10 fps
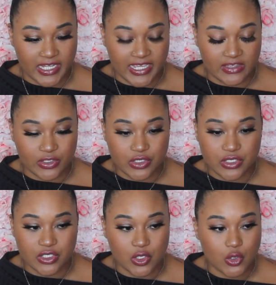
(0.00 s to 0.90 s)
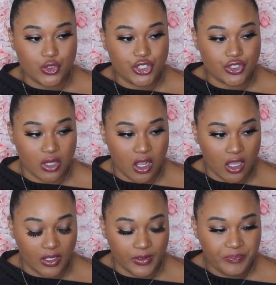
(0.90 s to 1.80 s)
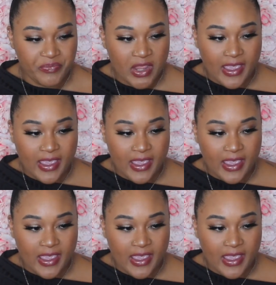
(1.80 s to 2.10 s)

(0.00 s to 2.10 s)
Like, they're so strong,